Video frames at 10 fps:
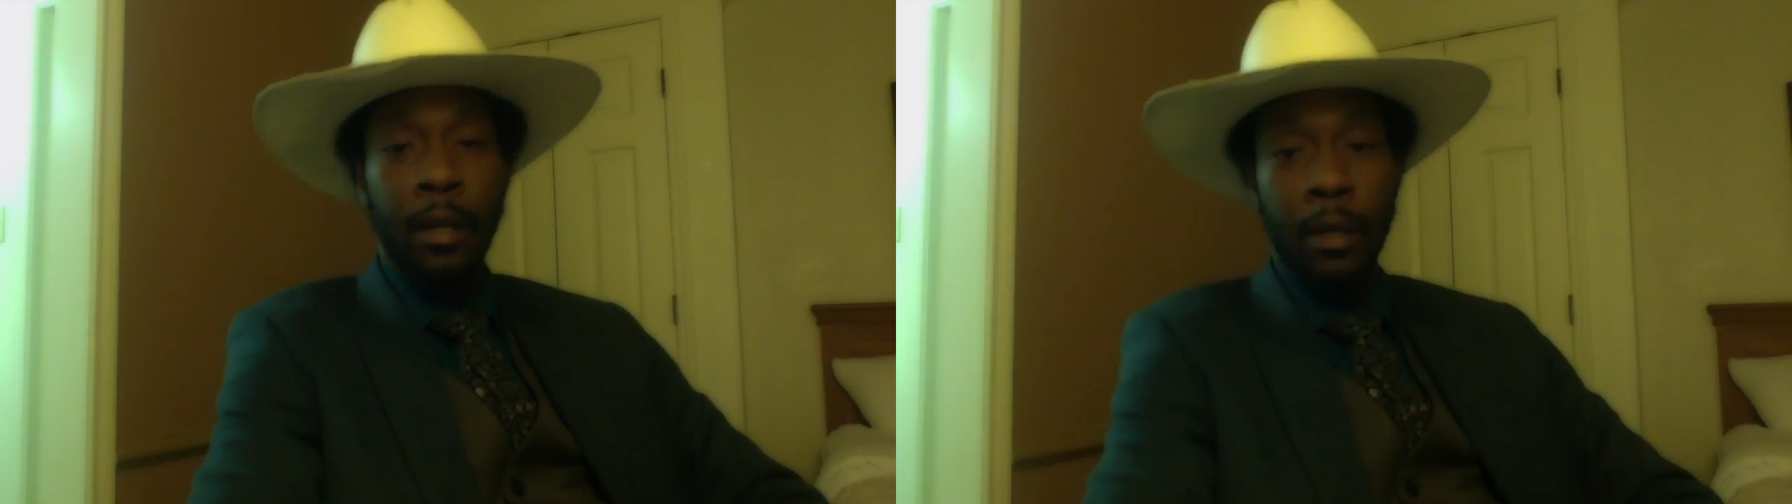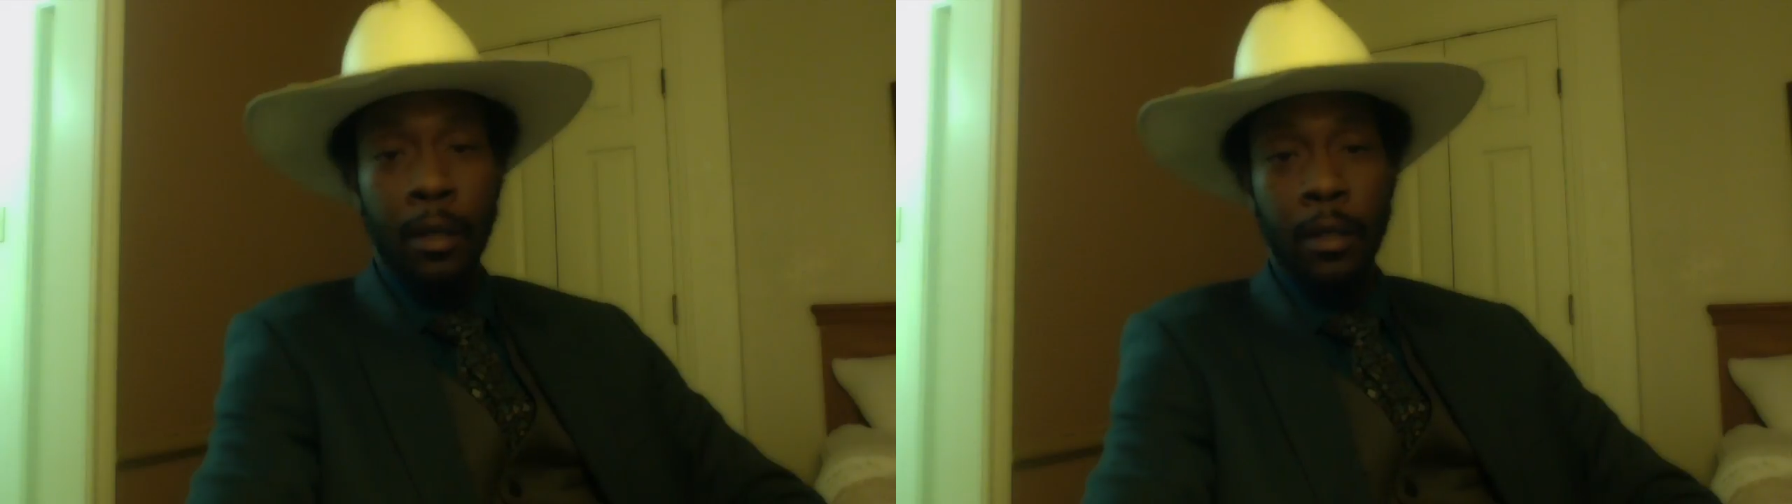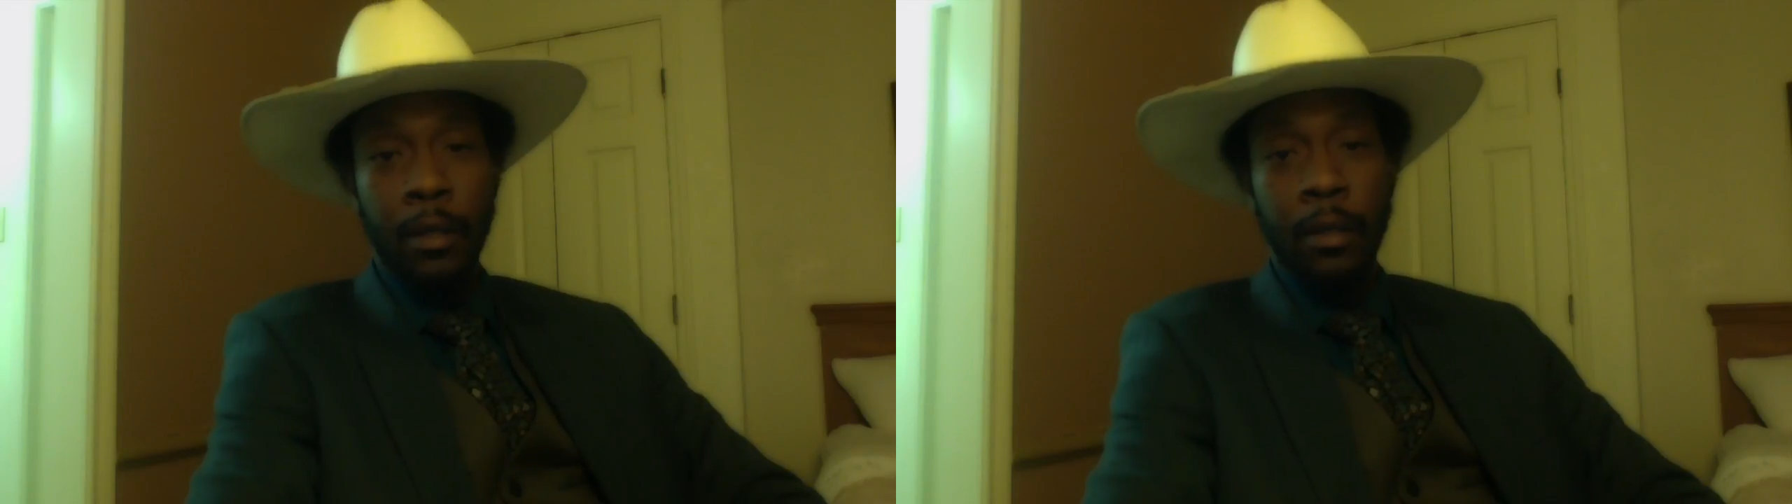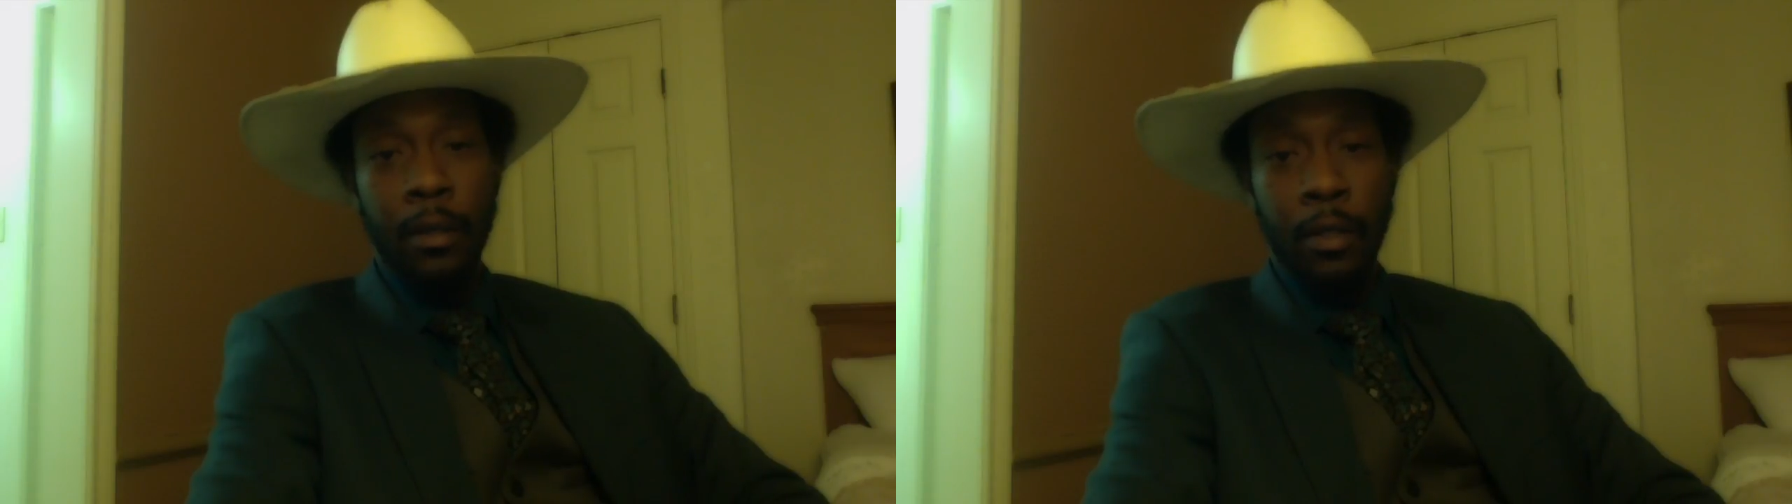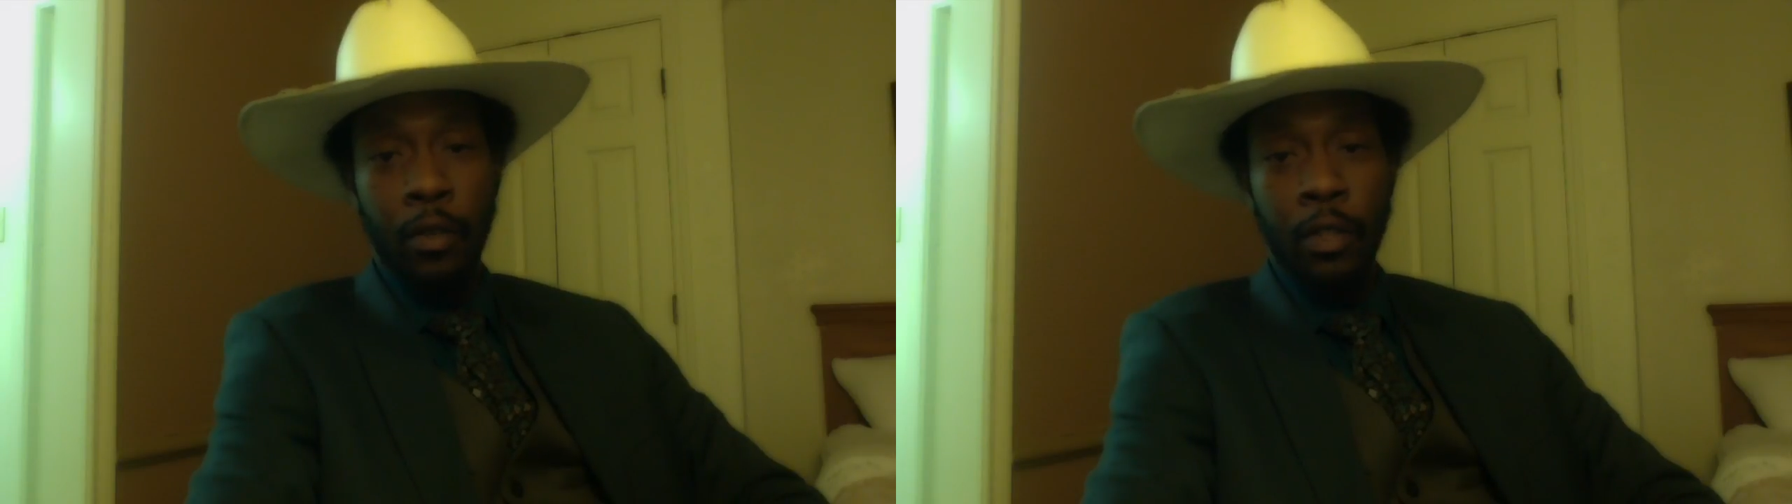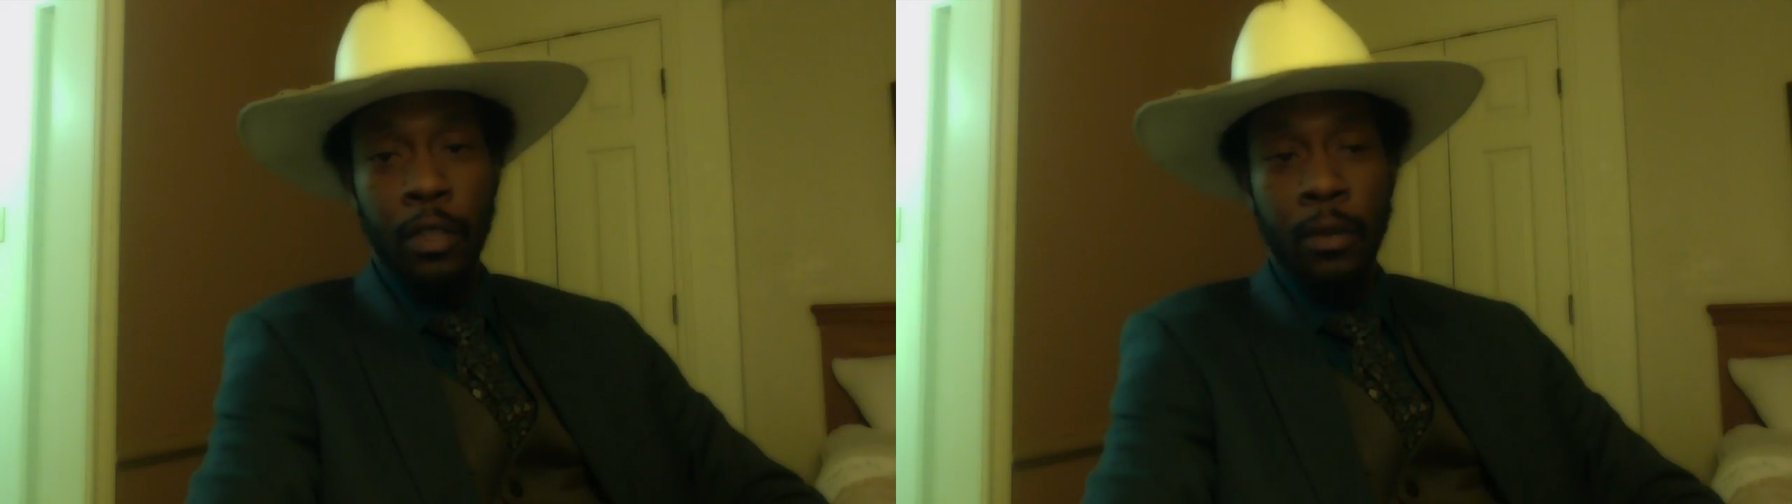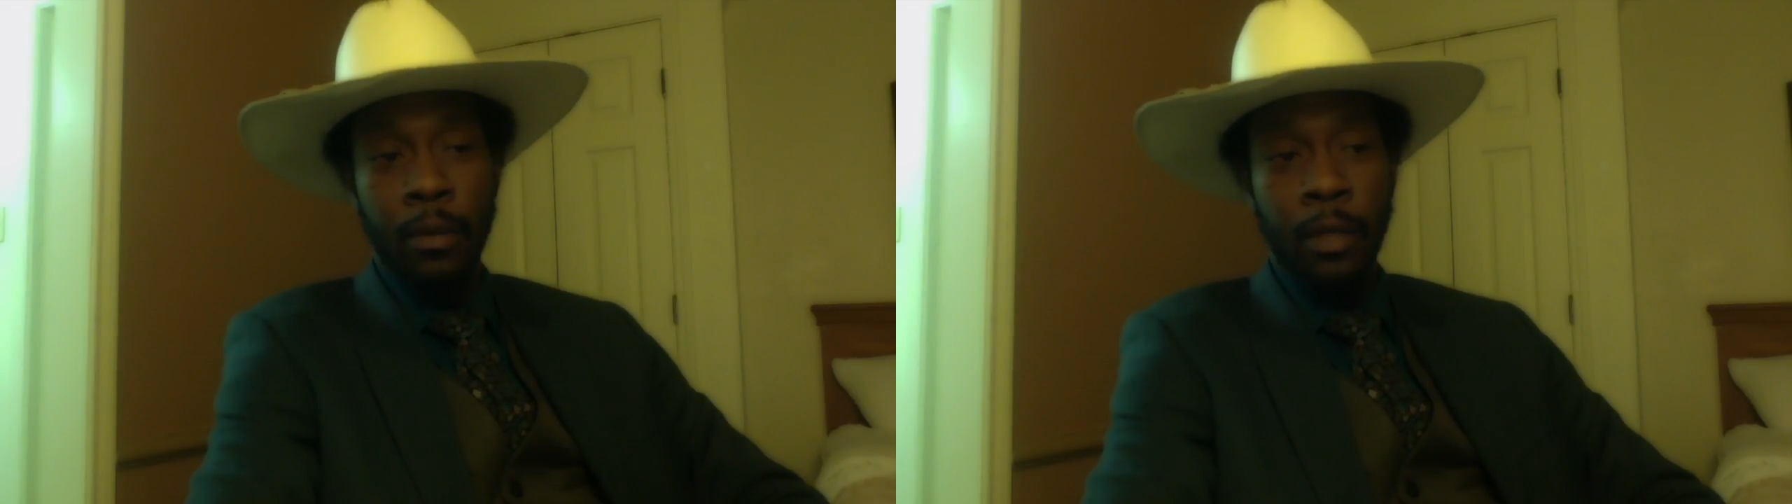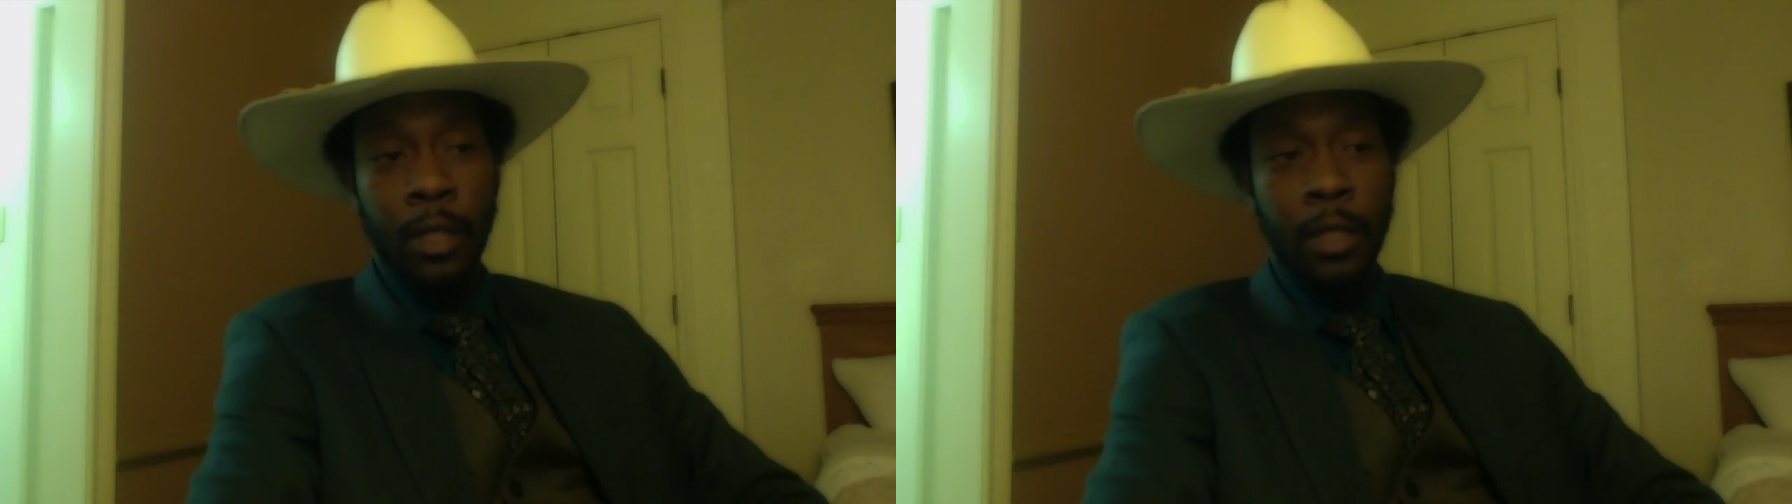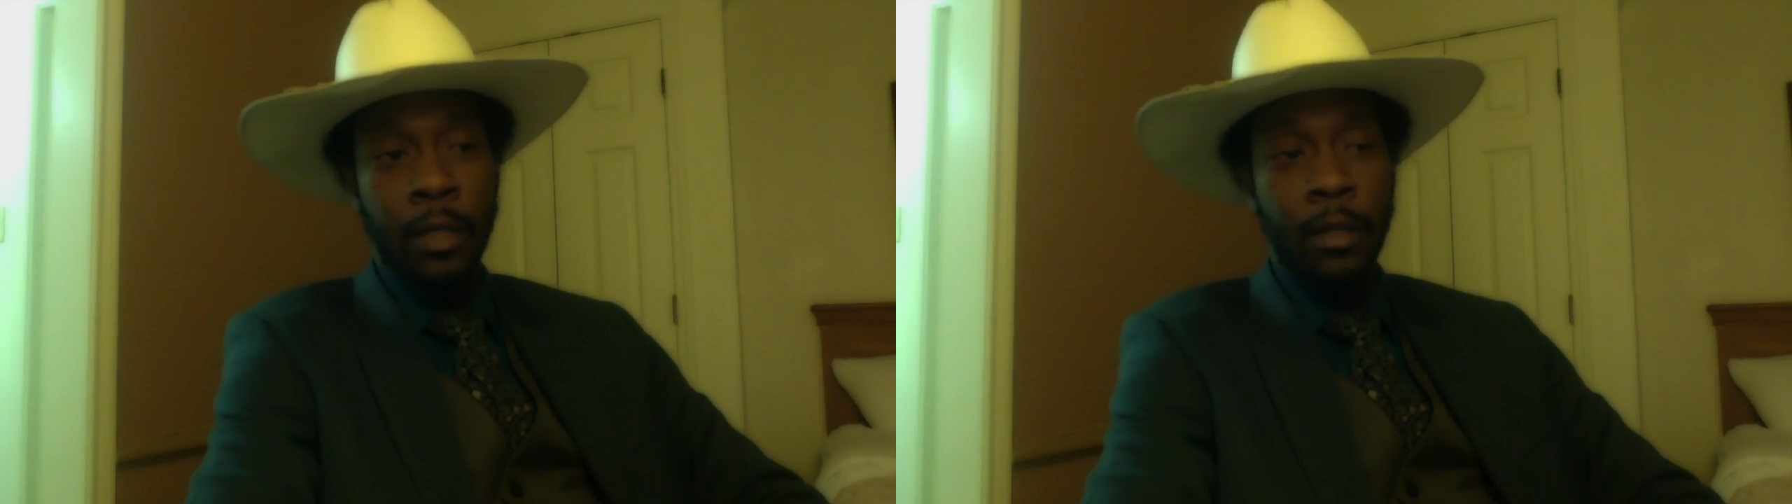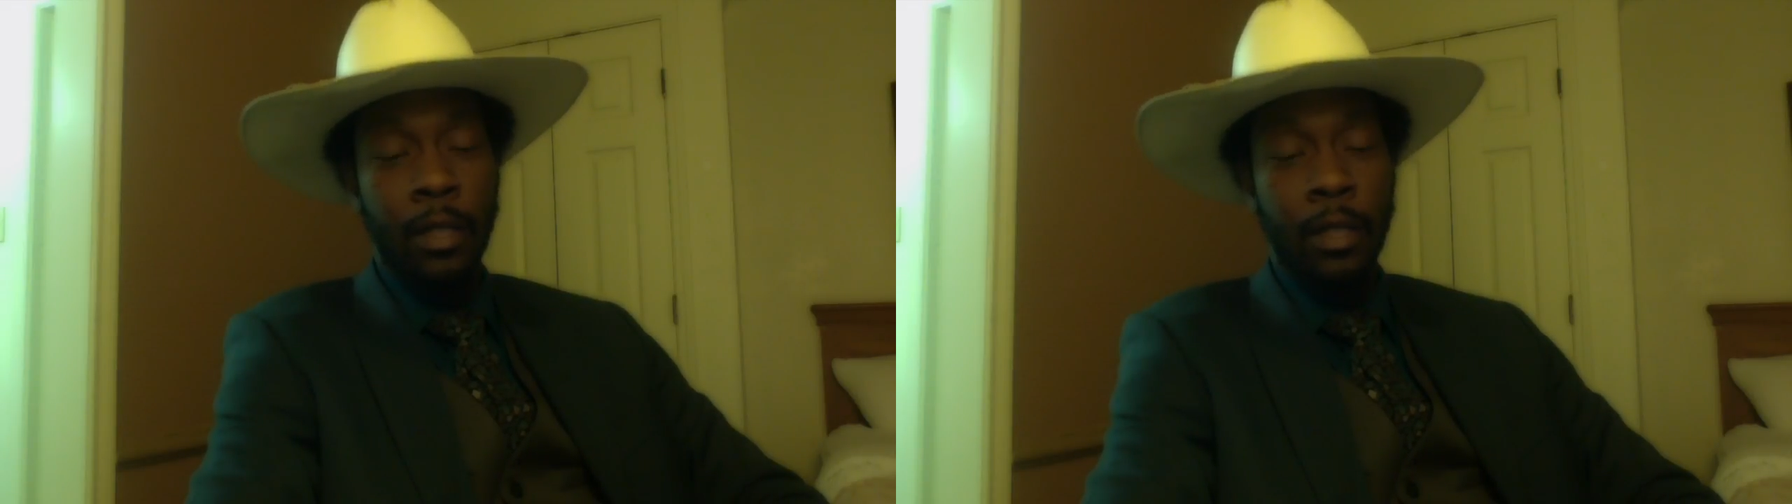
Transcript: the Christian religion,